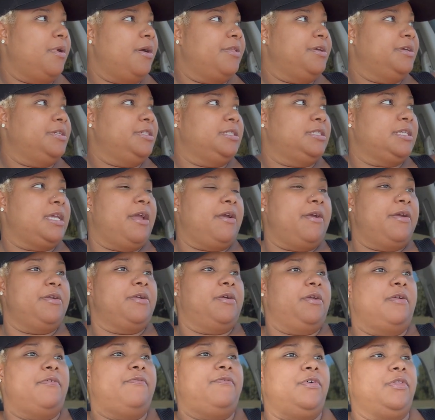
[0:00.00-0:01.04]
there just carrying
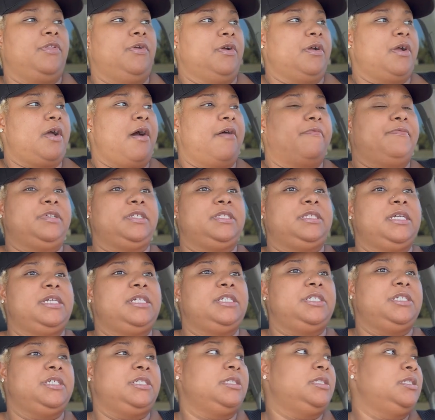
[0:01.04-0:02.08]
on a full-on
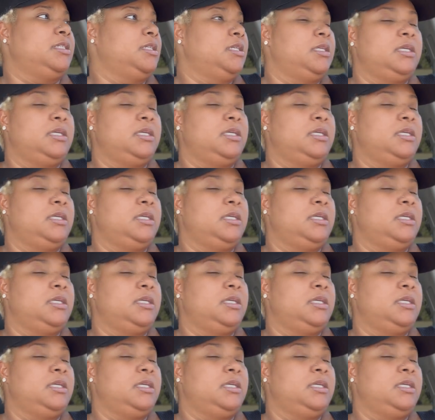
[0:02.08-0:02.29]
conversation,